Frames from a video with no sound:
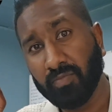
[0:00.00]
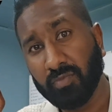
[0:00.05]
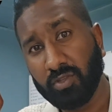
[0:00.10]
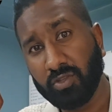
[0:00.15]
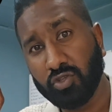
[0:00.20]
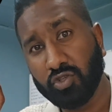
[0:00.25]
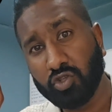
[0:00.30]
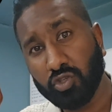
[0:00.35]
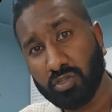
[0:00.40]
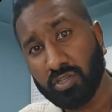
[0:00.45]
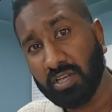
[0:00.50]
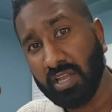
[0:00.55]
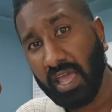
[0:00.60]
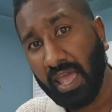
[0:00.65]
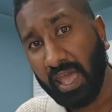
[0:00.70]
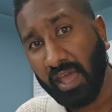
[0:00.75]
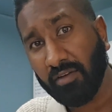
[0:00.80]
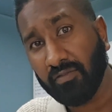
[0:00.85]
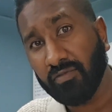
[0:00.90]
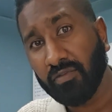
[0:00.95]
You shouldn't
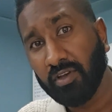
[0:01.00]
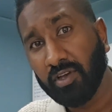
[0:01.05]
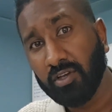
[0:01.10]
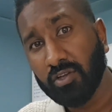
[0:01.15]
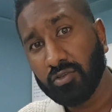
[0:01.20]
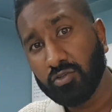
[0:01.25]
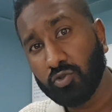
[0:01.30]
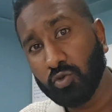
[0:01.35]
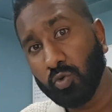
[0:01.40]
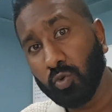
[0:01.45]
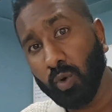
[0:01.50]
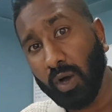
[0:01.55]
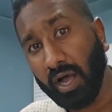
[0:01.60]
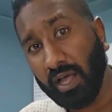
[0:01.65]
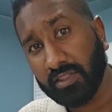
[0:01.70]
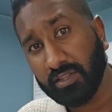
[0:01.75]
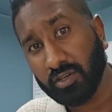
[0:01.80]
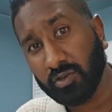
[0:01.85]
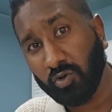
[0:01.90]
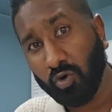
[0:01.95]
have 2
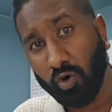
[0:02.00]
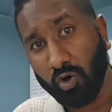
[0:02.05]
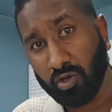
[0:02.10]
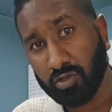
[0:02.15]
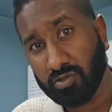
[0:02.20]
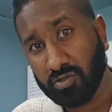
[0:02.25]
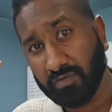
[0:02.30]
other cores